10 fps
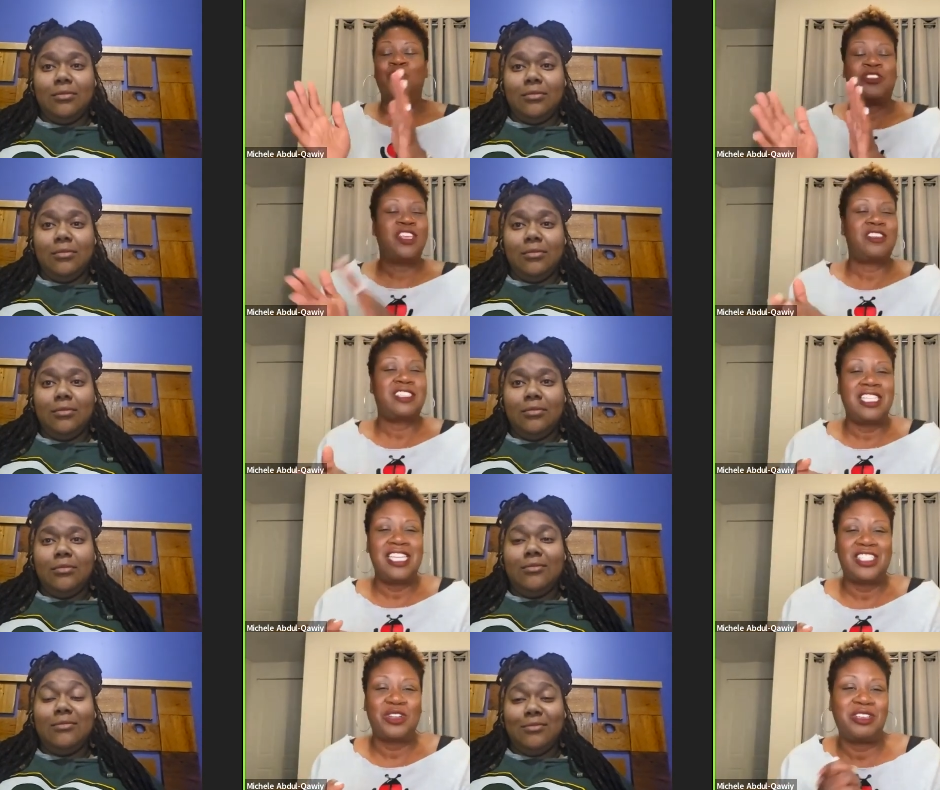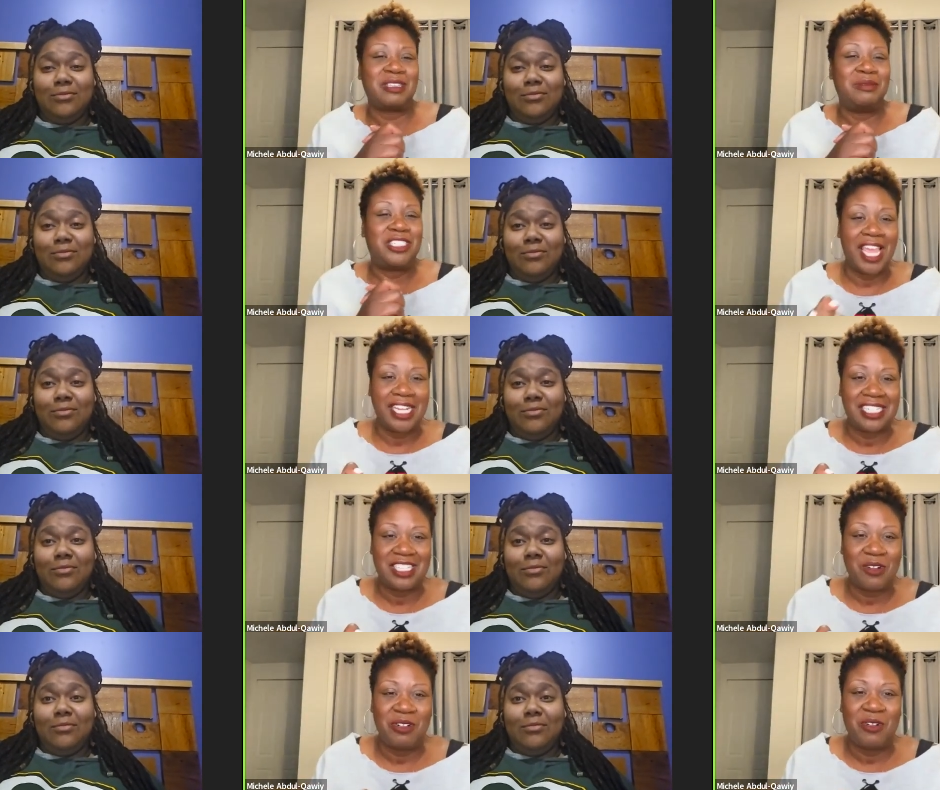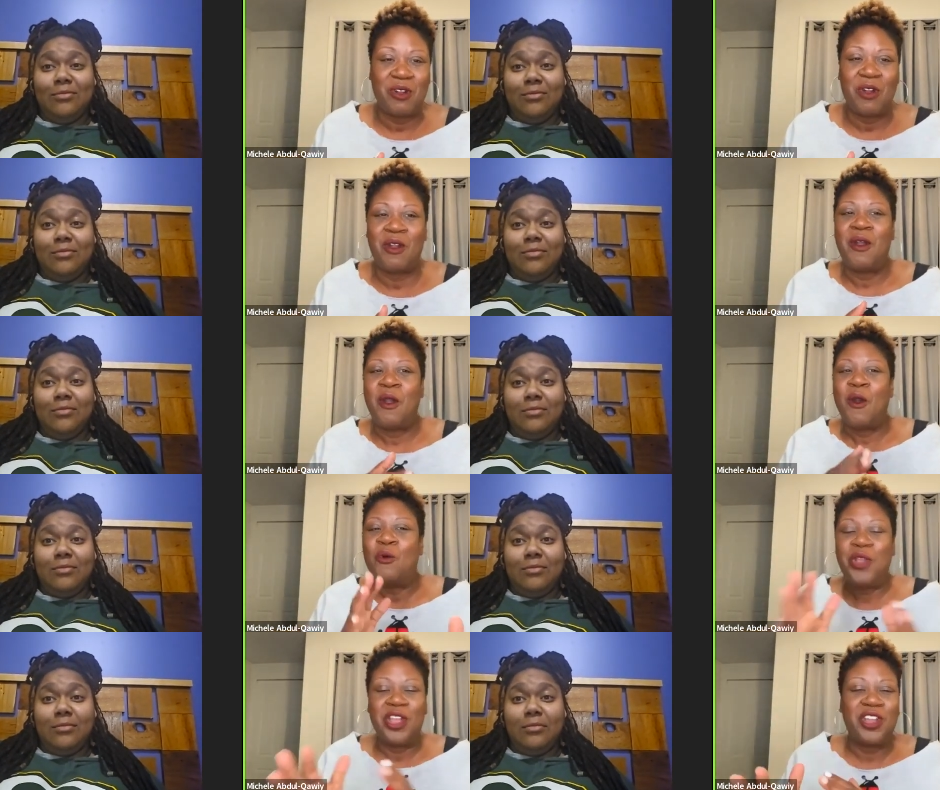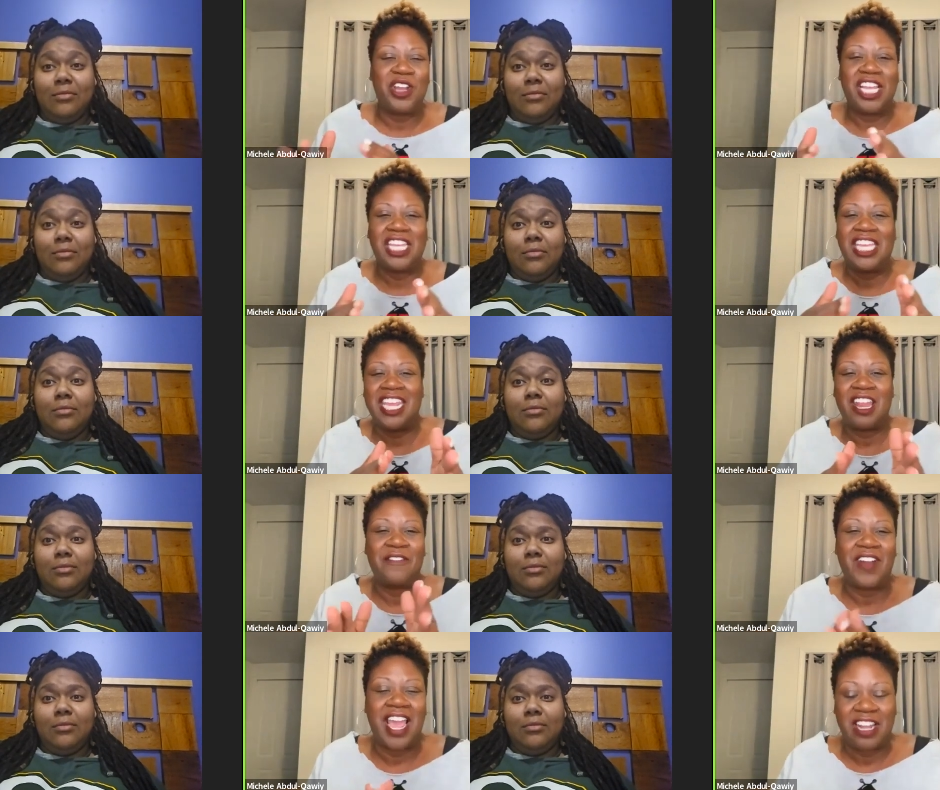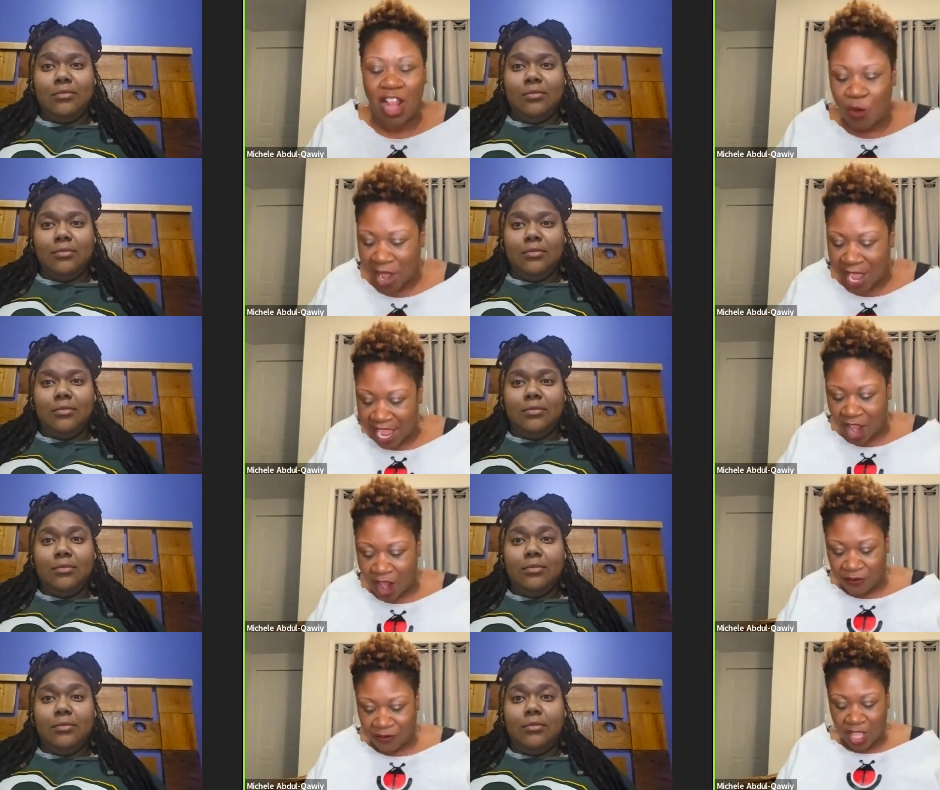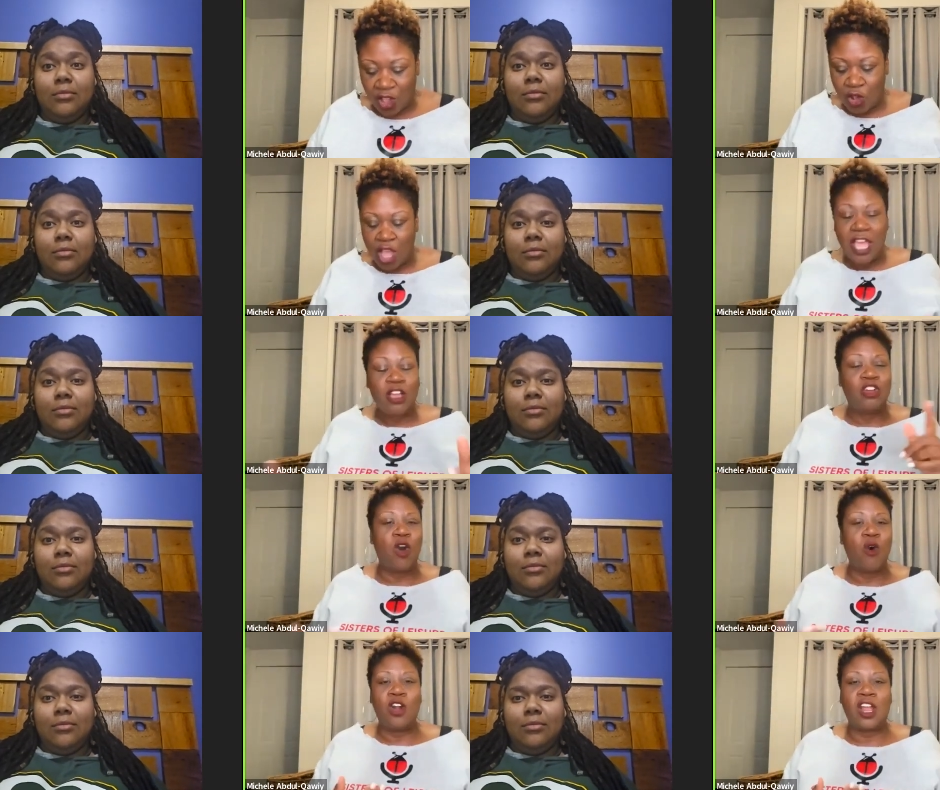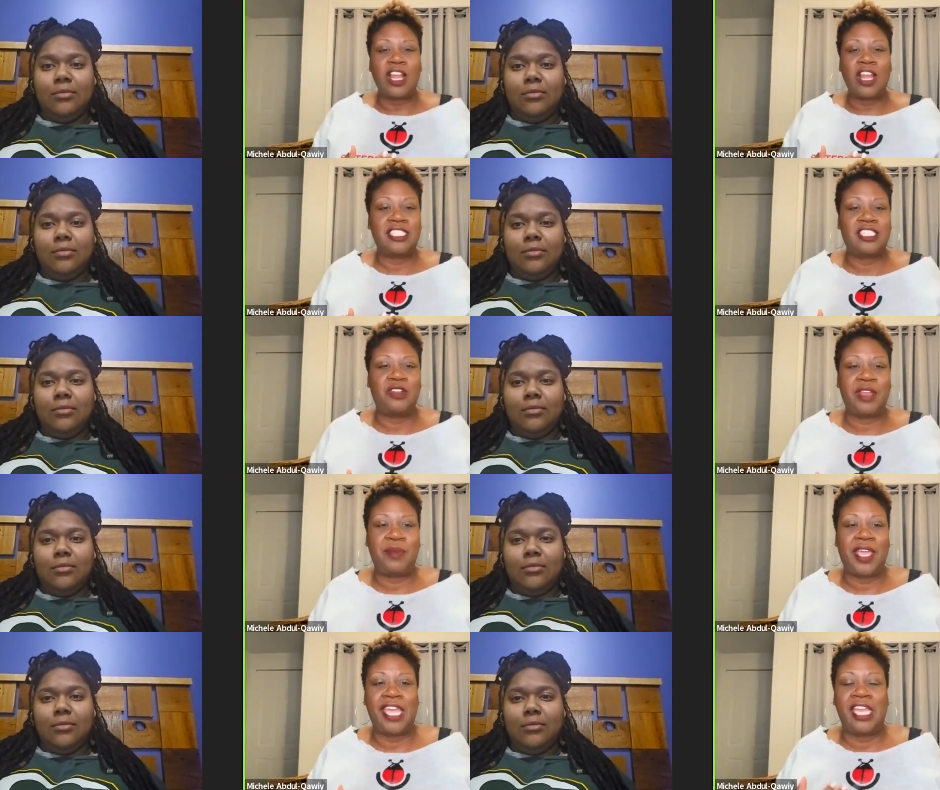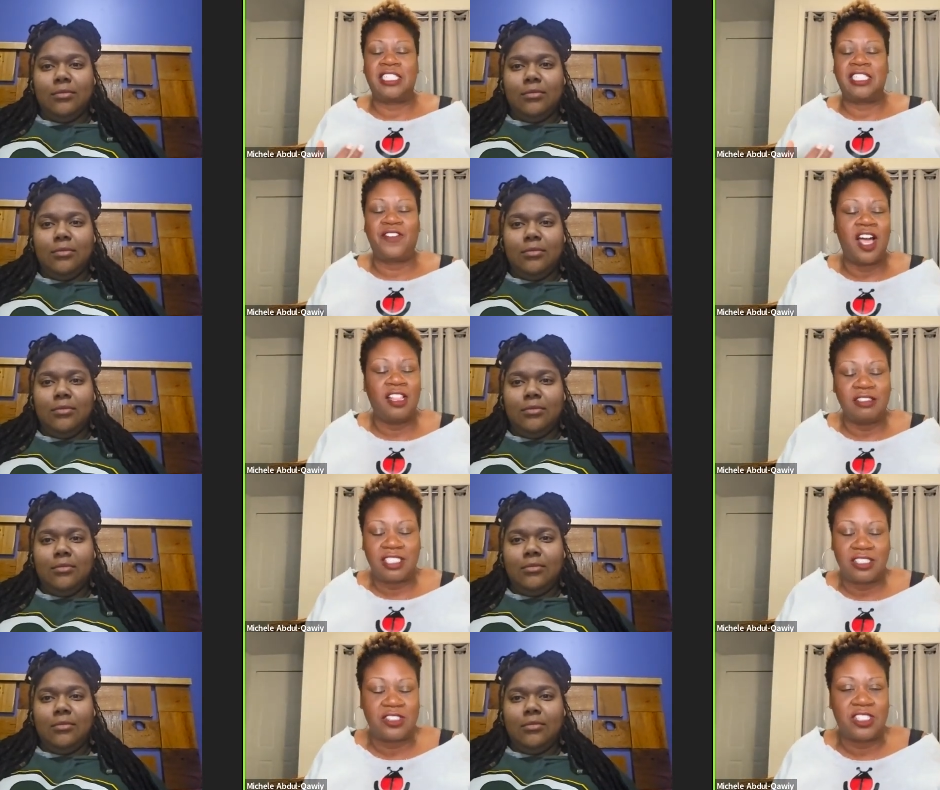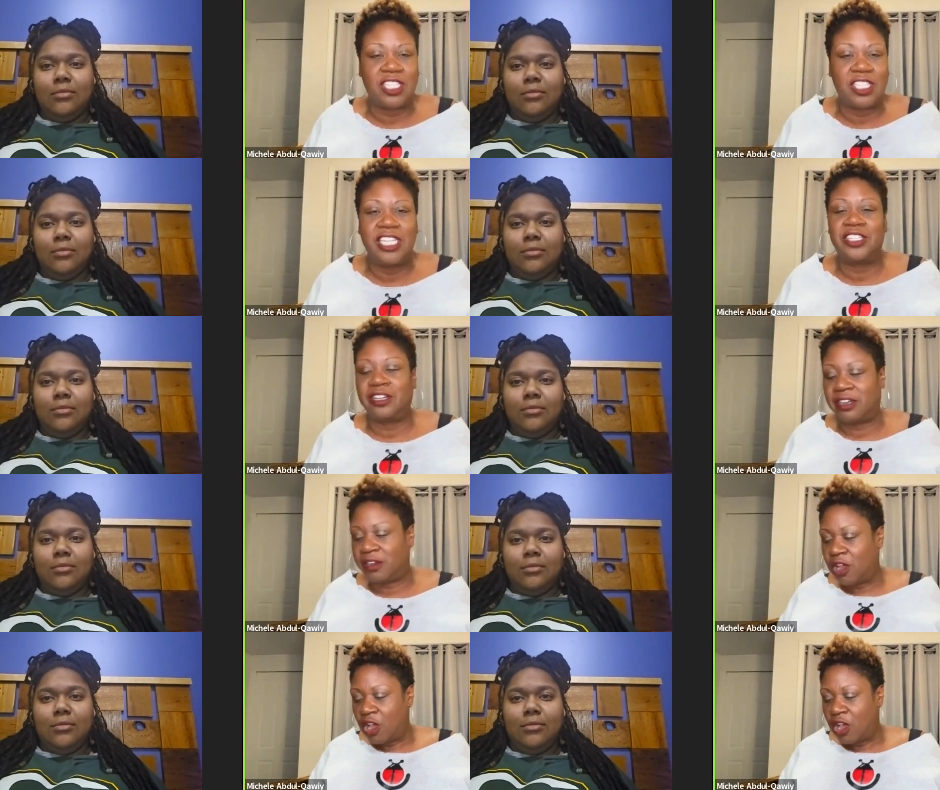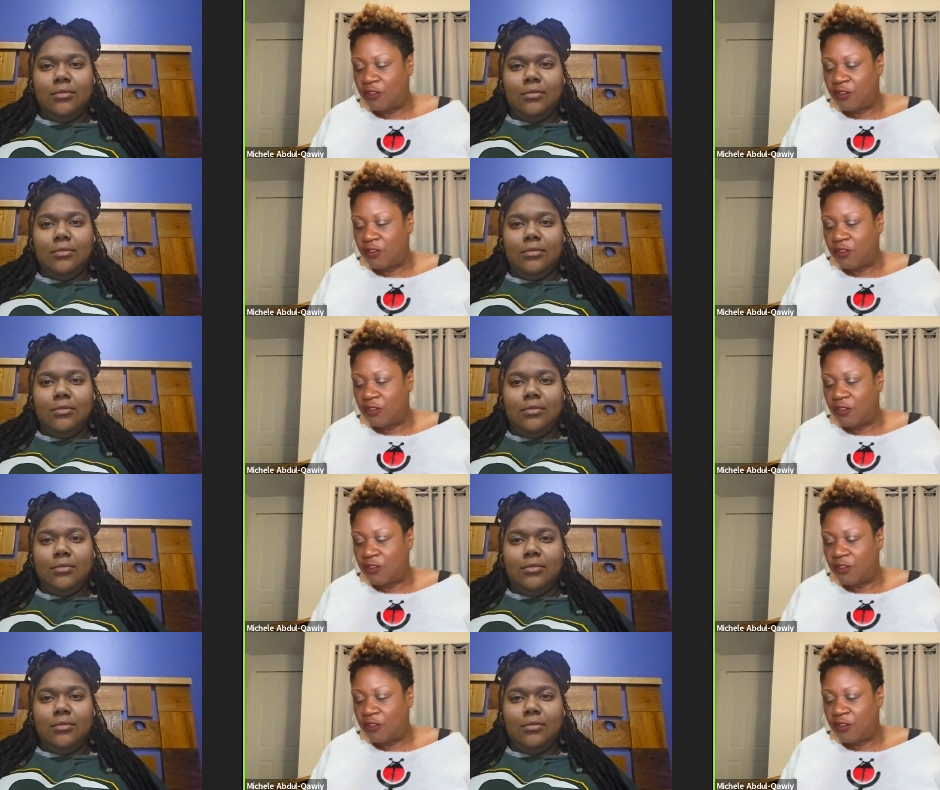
Speaker 1: Sisters of Leisure, there's some changes going on. We're gonna get and find our way, our flow. Go on our Instagram page, follow Sisters of Leisure,